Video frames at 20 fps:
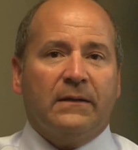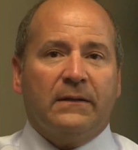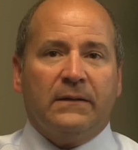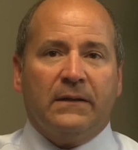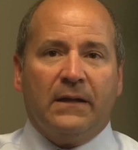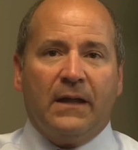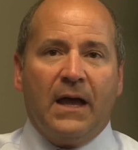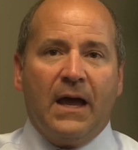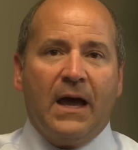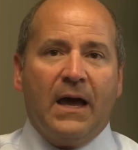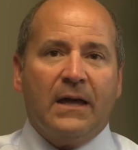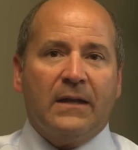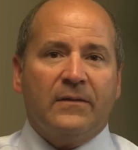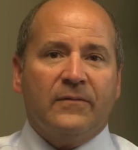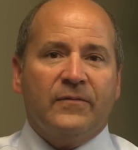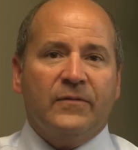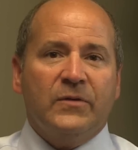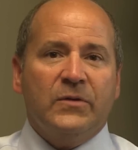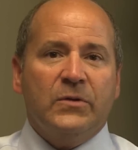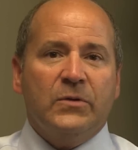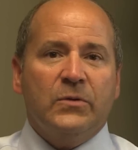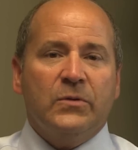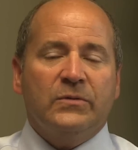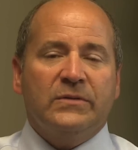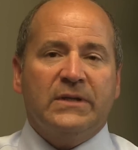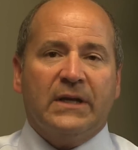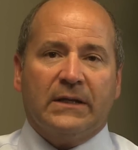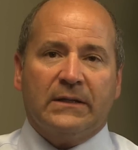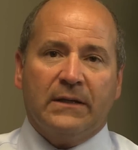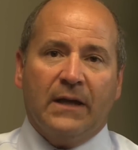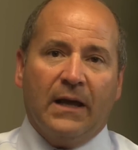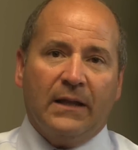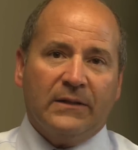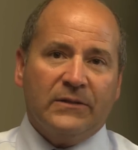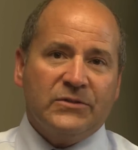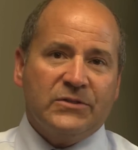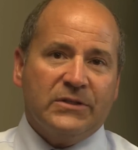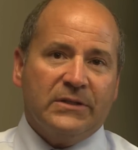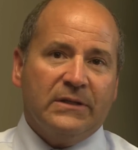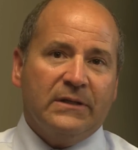a lot of new
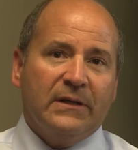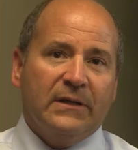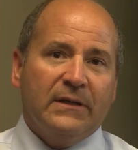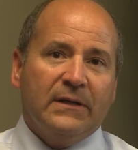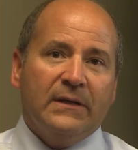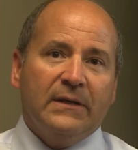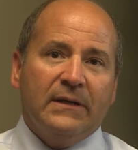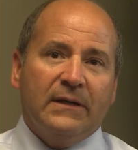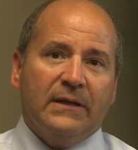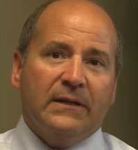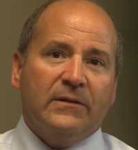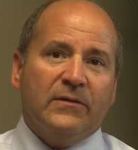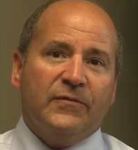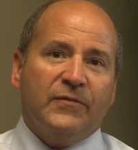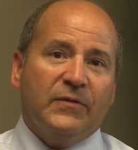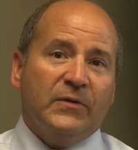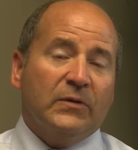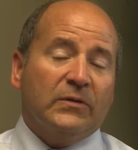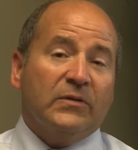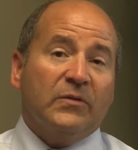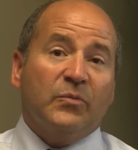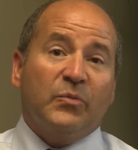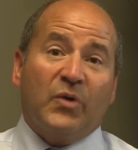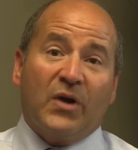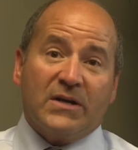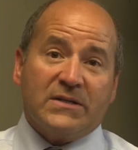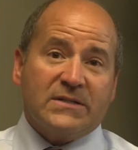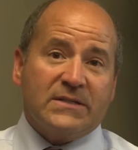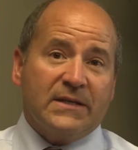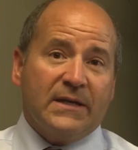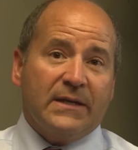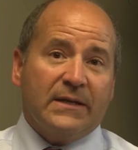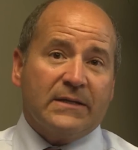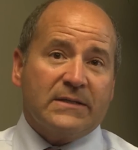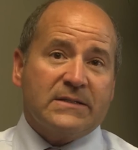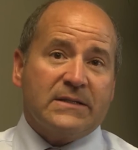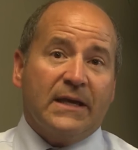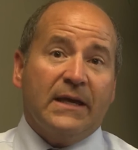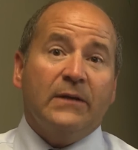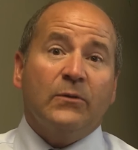technology in the field of
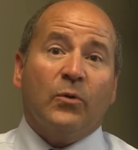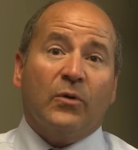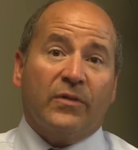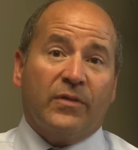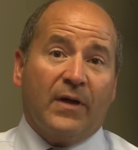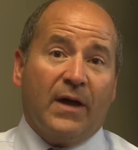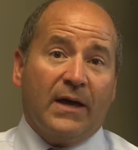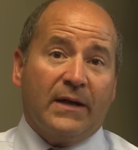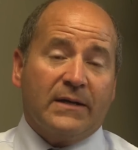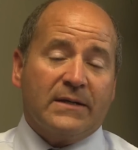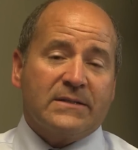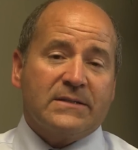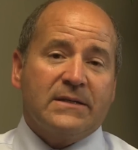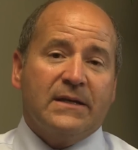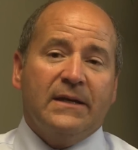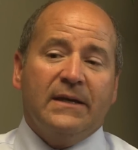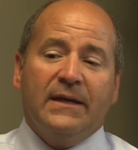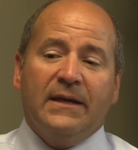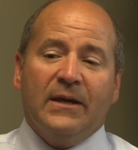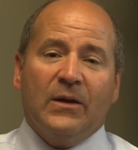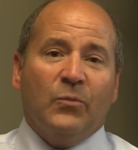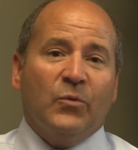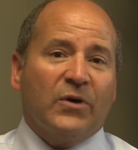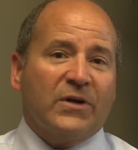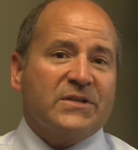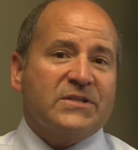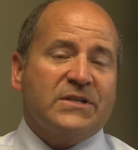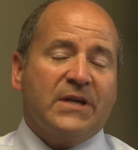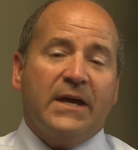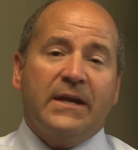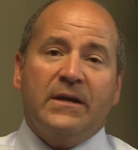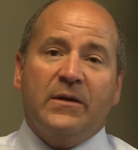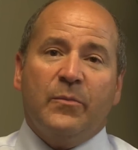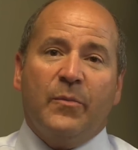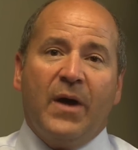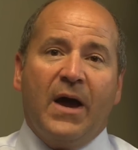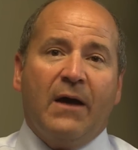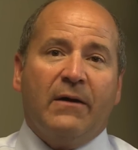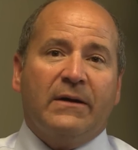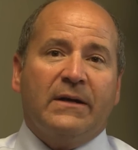prosthetics and orthotics, and we're excited
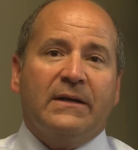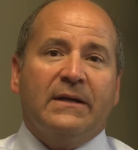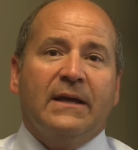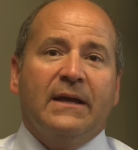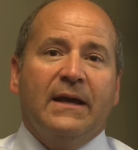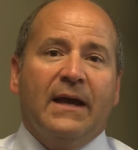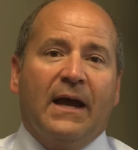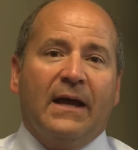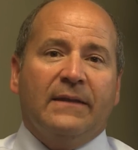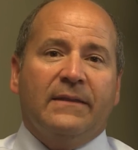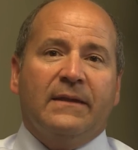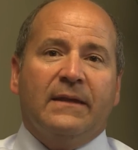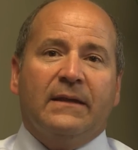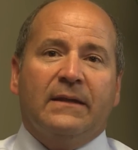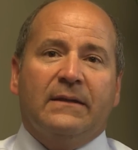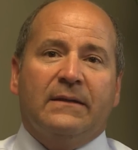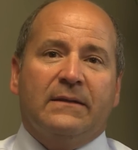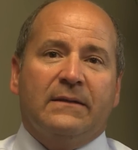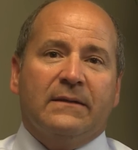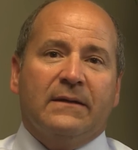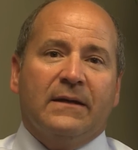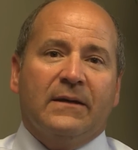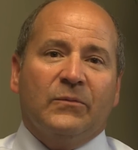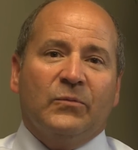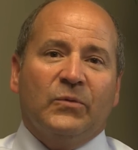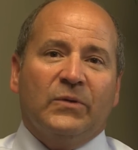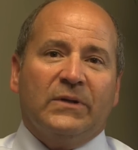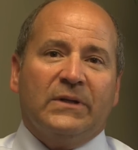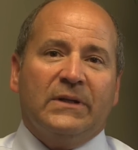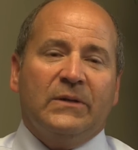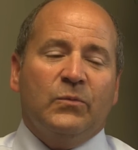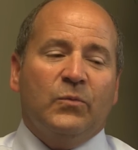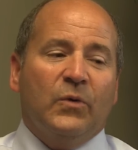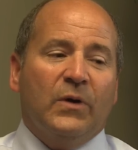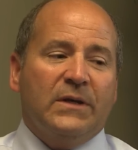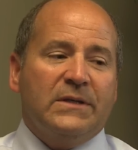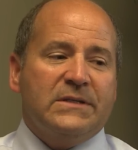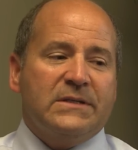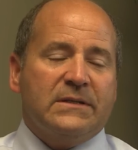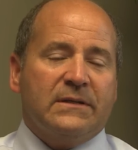about it. I think really
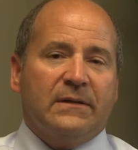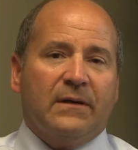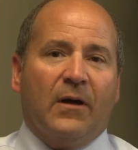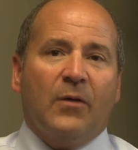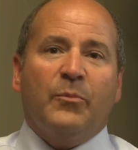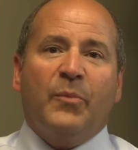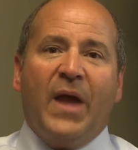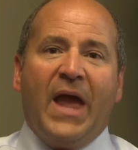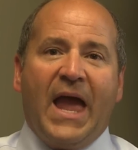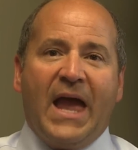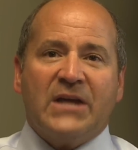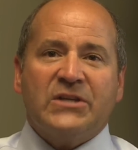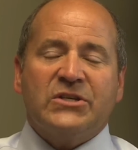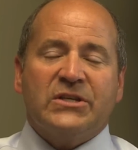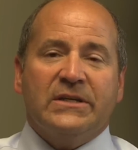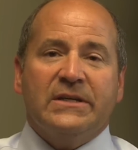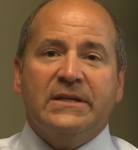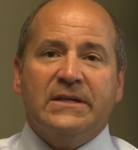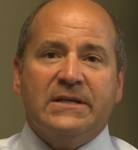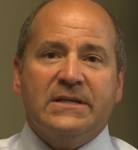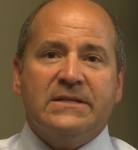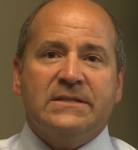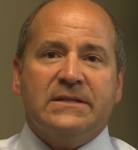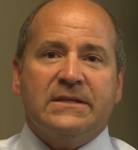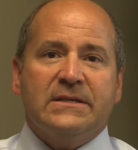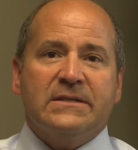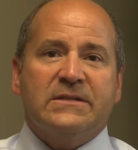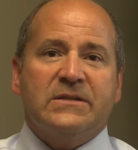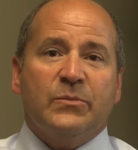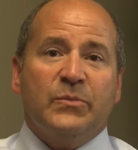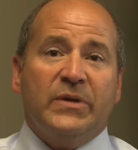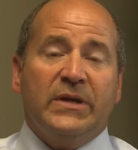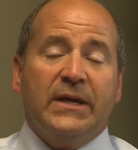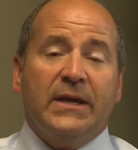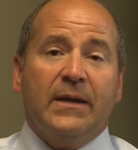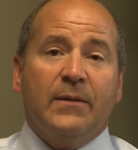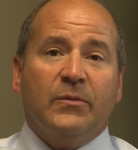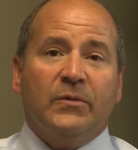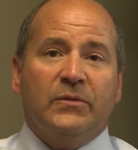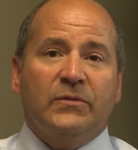what our passion is to
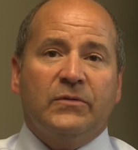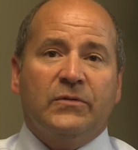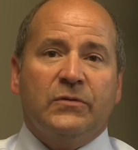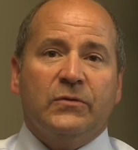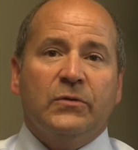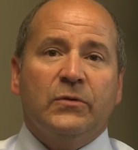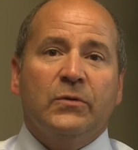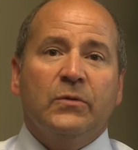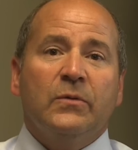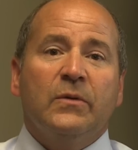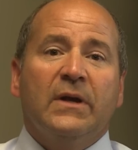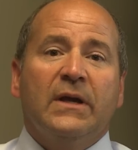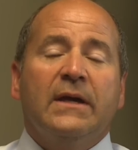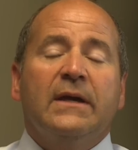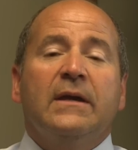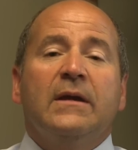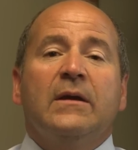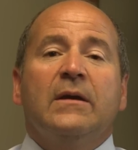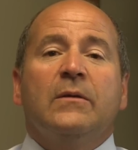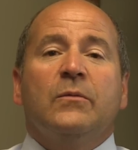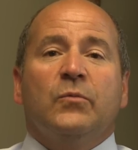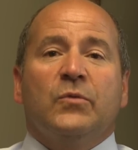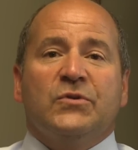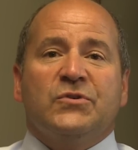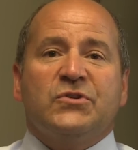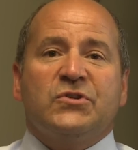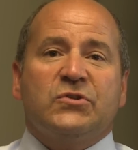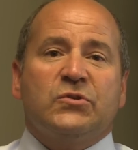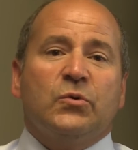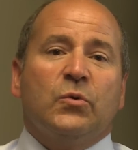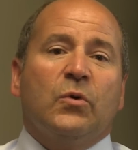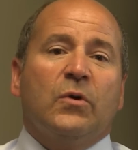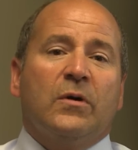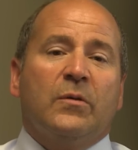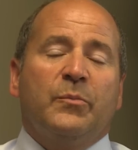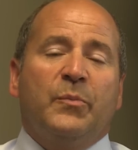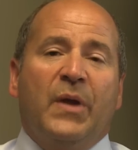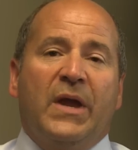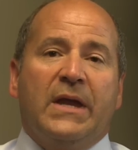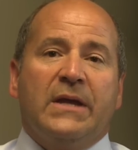be able to
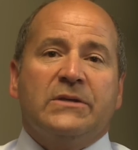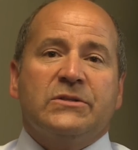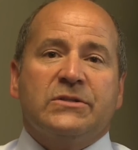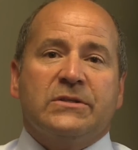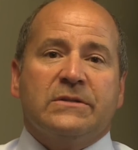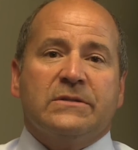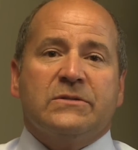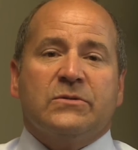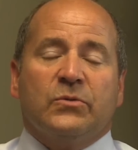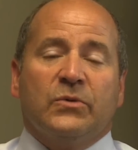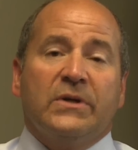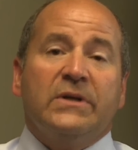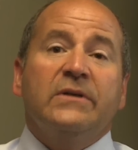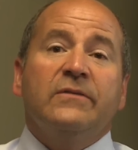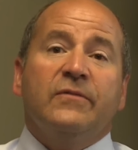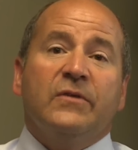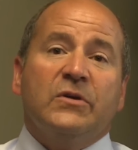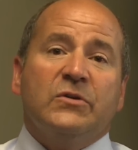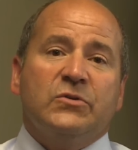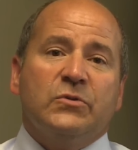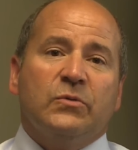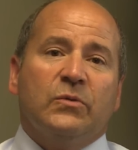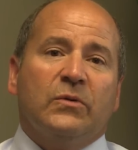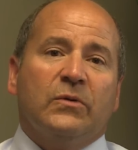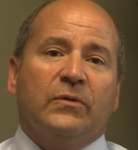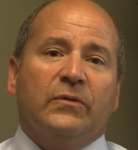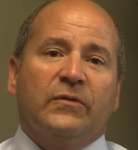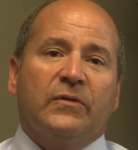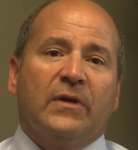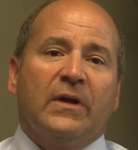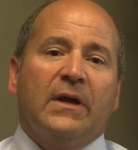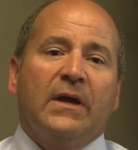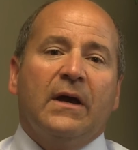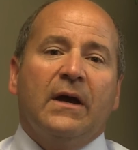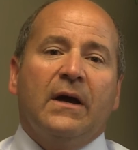restore patients or individuals'